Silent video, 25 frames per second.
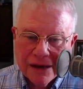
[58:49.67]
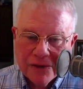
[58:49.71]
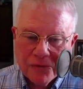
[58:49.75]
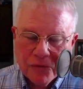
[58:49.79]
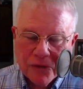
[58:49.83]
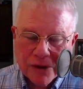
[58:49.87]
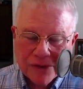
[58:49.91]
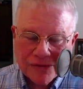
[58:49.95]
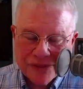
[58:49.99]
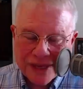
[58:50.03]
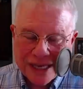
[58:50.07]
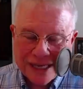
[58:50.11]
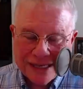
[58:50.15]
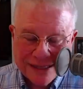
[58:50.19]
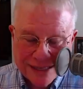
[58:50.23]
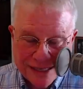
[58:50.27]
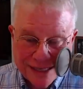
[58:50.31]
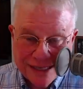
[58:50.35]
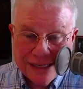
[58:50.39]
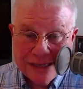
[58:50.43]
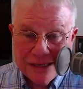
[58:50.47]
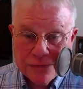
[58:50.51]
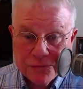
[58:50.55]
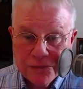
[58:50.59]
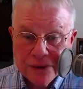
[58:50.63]
What they
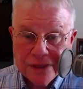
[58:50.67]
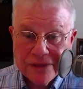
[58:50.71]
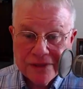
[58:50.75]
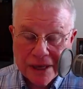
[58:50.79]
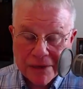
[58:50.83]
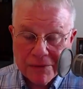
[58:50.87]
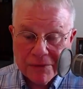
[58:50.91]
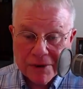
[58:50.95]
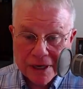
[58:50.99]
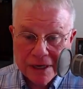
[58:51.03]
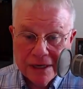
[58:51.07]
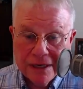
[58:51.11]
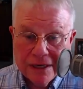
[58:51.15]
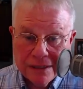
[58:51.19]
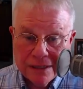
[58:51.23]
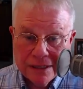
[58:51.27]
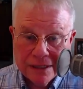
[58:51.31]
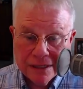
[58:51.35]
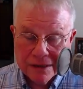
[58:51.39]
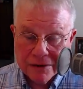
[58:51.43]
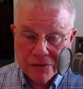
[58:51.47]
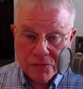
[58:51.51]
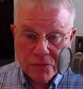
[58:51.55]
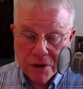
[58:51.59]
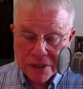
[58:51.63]
did when they were in
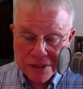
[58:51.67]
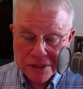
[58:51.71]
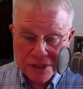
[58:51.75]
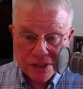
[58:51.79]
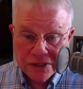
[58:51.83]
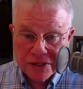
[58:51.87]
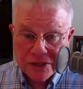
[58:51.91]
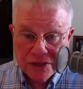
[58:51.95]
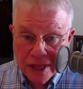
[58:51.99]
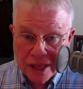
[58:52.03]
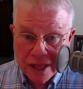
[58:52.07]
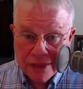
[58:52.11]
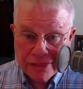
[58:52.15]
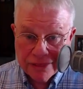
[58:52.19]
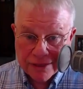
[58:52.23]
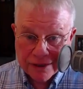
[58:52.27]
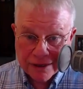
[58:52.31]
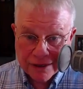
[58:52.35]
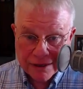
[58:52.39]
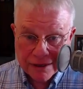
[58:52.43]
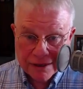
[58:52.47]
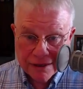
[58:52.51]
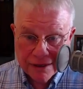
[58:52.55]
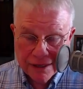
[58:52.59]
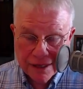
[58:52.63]
here wasn't nothing.
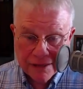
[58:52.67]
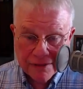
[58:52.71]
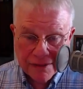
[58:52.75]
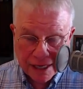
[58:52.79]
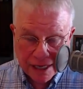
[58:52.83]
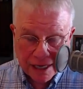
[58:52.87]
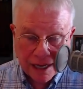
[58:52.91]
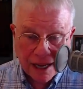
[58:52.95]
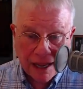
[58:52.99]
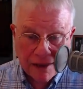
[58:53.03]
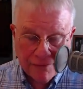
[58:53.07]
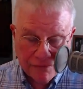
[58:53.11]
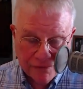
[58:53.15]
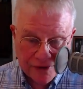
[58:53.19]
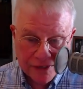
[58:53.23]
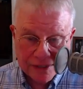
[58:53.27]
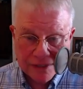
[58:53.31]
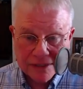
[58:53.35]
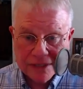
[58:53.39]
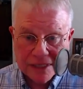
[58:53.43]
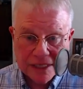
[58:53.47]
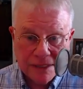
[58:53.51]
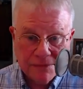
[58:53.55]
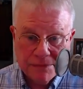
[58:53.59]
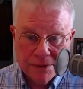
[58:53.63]
They
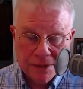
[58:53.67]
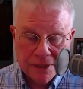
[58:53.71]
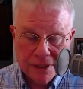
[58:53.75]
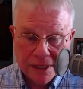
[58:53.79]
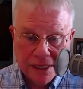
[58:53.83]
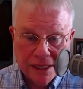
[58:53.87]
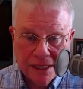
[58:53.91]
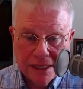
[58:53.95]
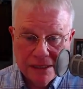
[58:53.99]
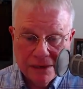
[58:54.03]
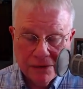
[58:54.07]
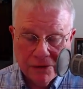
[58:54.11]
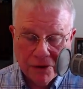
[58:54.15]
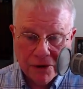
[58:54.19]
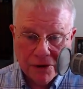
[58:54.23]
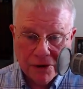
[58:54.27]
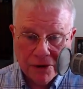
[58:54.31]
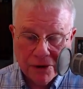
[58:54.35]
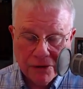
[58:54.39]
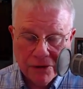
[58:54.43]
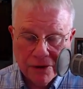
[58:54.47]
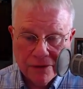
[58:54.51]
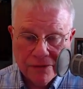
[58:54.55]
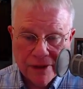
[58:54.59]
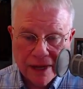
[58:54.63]
obviously put a
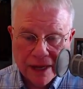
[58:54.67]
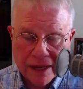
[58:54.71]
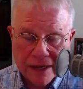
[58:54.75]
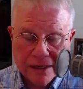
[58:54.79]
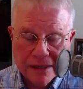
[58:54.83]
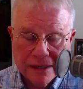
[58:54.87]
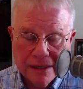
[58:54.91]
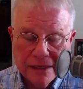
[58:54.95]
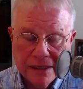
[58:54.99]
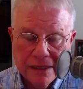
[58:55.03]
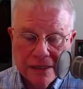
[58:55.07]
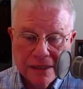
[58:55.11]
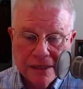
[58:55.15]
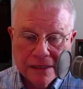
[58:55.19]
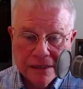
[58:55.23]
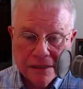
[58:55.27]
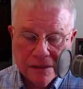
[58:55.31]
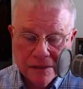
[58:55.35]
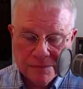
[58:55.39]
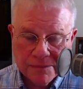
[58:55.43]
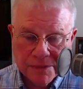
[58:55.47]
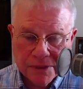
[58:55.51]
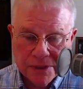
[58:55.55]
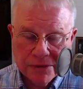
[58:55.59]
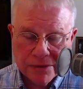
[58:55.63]
keylogger on that
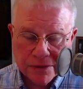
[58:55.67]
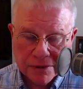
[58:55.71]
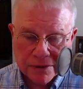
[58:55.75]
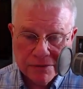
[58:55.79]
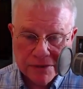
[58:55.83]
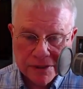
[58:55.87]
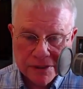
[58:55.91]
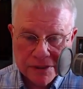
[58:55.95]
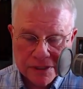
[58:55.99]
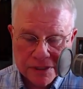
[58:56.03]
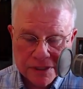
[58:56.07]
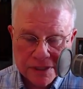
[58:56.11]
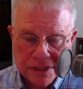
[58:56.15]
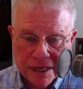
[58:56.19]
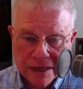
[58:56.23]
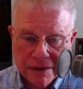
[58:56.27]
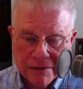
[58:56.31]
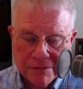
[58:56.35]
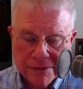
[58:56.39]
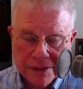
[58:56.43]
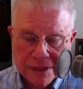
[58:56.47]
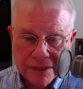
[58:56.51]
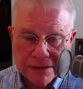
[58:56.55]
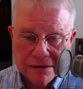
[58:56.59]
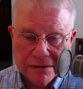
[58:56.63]
computer, which has now
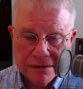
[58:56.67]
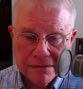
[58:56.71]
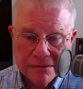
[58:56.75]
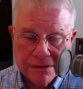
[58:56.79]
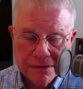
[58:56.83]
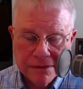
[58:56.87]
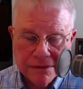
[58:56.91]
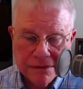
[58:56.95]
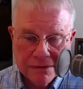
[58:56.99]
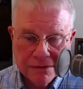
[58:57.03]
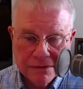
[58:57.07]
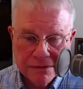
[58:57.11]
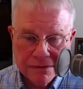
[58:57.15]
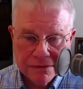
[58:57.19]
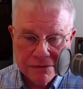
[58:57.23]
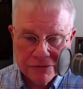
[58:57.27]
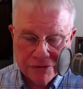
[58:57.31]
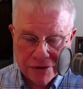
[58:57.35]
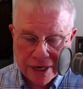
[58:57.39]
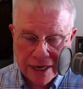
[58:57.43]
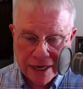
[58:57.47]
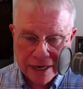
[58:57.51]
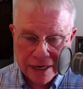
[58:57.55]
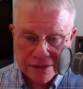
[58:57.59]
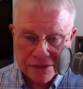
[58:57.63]
been
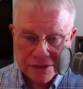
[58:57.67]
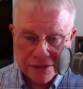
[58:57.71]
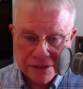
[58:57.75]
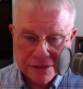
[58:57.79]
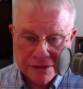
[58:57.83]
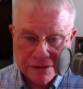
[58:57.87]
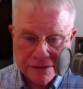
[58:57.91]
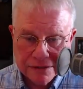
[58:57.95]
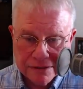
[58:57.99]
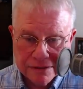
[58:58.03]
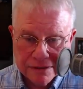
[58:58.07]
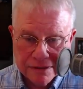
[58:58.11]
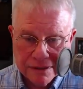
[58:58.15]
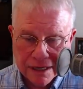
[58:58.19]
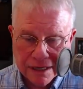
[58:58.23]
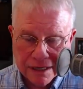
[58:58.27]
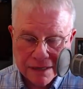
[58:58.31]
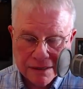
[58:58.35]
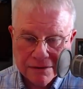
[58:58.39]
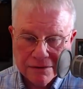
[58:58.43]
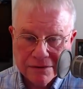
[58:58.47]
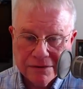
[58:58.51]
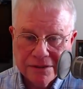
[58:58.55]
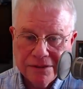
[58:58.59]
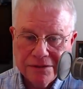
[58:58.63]
trashed. I
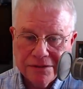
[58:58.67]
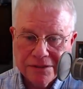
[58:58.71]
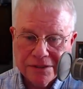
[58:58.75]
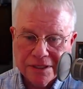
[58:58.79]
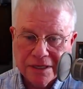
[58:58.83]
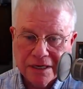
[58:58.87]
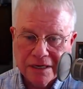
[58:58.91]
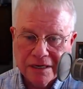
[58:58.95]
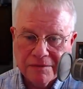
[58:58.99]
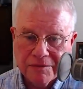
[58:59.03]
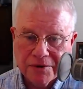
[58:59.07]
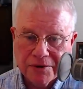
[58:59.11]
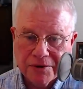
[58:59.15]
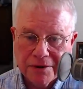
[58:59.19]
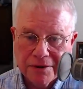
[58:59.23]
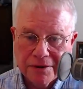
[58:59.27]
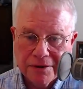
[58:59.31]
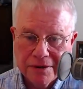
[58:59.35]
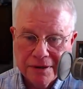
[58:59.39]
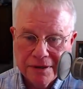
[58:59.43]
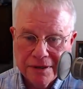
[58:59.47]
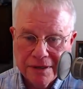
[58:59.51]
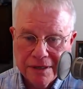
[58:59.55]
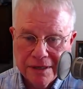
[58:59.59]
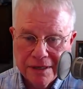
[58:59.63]
don't use it anymore.
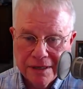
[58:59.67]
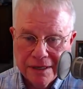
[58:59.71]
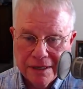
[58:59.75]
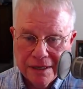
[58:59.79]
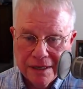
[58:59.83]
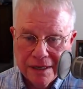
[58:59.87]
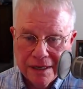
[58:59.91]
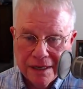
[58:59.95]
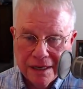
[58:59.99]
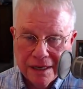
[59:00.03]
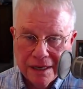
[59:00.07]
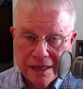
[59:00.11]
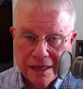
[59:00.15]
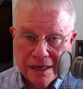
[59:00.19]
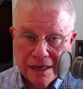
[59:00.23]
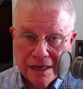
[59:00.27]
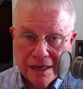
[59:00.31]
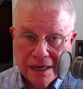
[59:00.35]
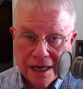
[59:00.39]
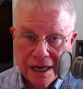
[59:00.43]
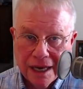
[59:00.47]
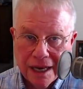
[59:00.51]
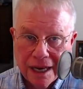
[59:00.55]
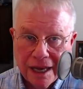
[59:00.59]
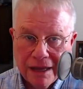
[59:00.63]

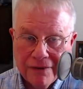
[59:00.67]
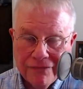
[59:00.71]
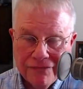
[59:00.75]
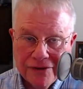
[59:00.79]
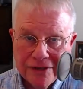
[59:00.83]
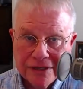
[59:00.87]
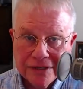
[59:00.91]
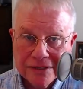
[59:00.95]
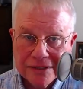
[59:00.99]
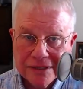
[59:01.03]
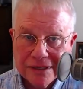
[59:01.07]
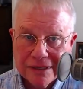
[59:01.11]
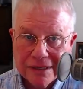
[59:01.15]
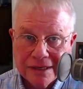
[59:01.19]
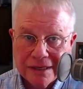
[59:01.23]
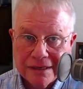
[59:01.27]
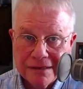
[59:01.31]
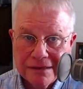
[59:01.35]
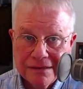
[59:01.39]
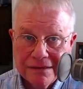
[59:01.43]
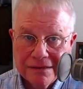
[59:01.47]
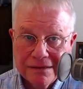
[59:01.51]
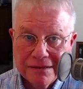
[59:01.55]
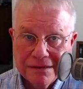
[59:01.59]
Obviously.